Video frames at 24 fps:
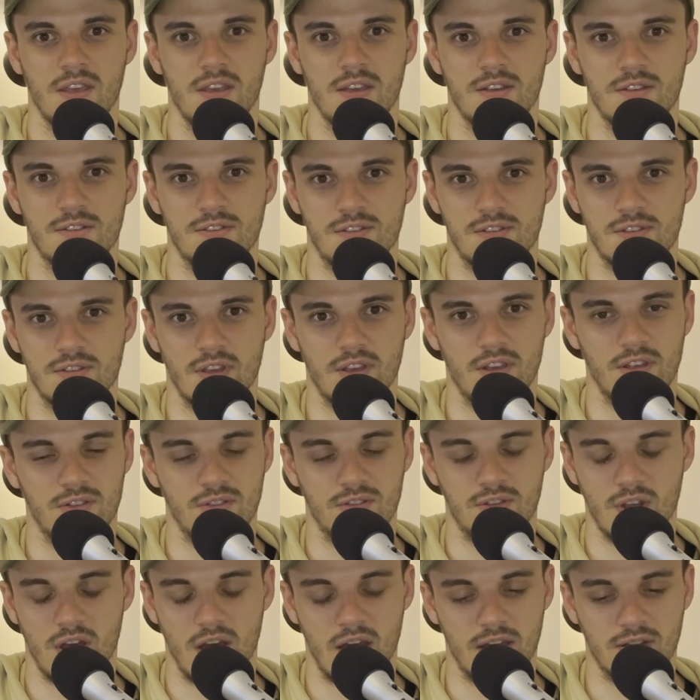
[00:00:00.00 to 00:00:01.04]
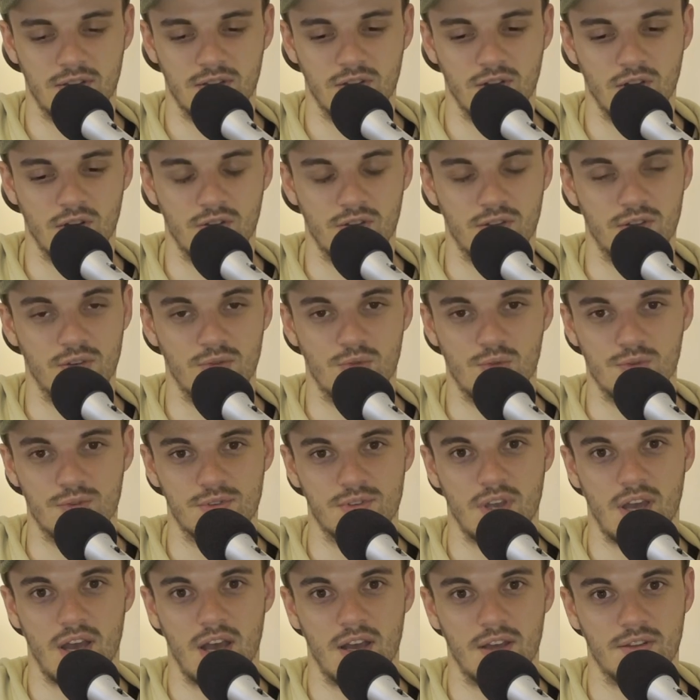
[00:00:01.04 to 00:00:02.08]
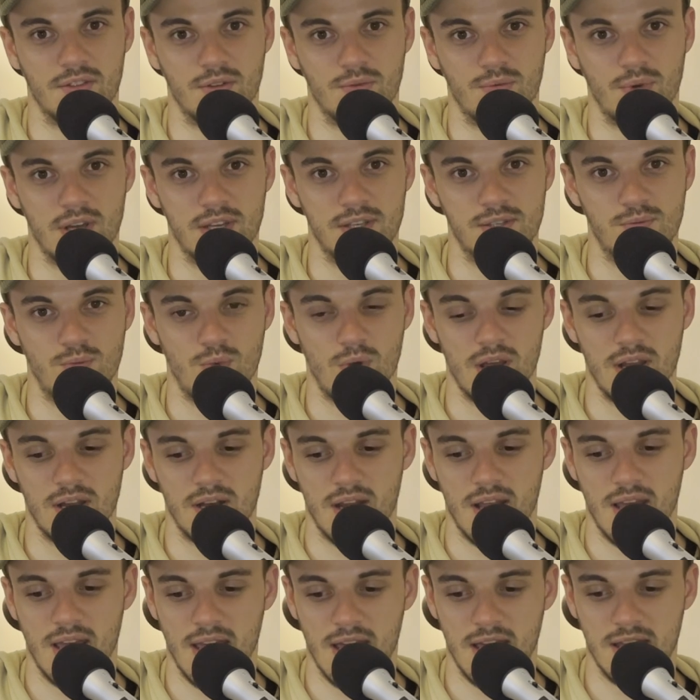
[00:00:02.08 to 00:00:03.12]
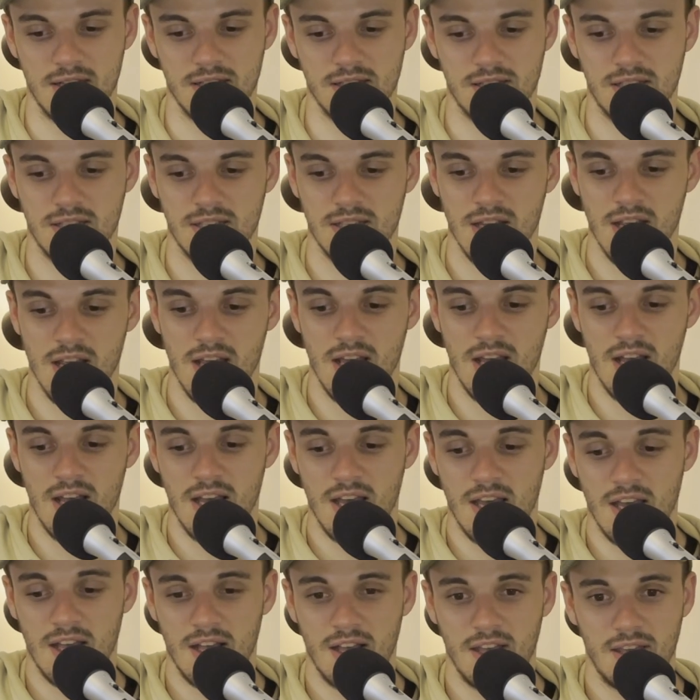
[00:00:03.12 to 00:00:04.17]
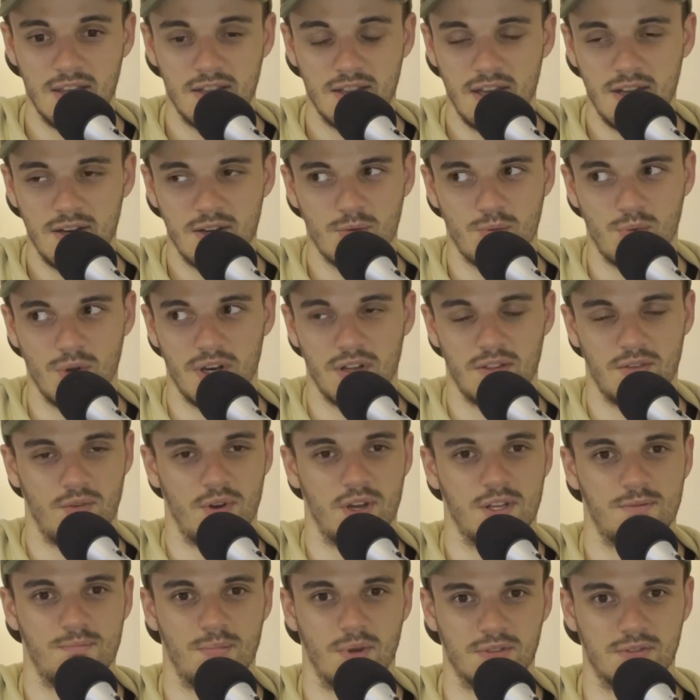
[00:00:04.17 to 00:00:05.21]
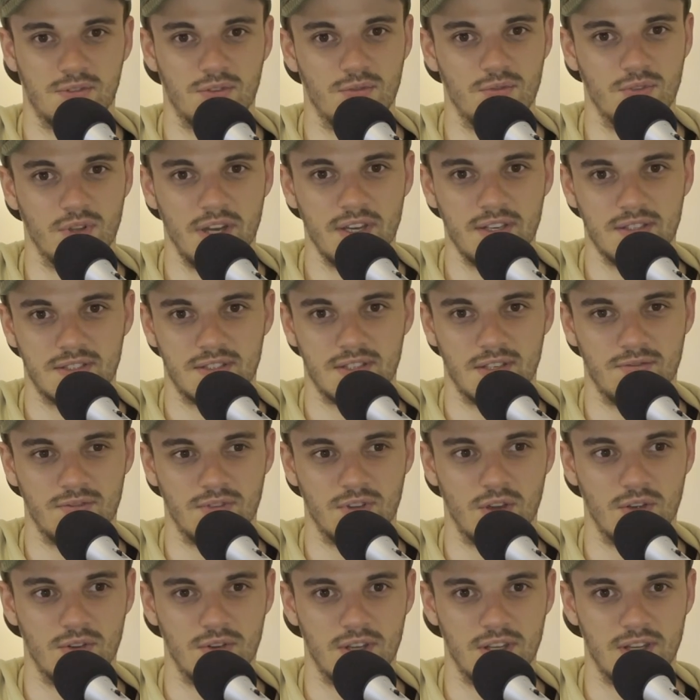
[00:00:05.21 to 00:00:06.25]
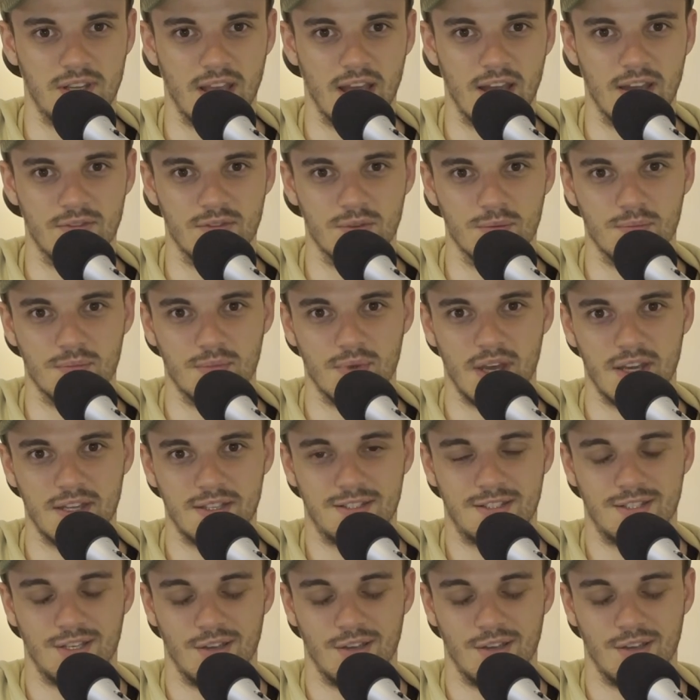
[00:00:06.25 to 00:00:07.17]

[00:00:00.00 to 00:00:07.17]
as the longer the race went. And he ended up winning the race by 2 lengths, even though he gave him a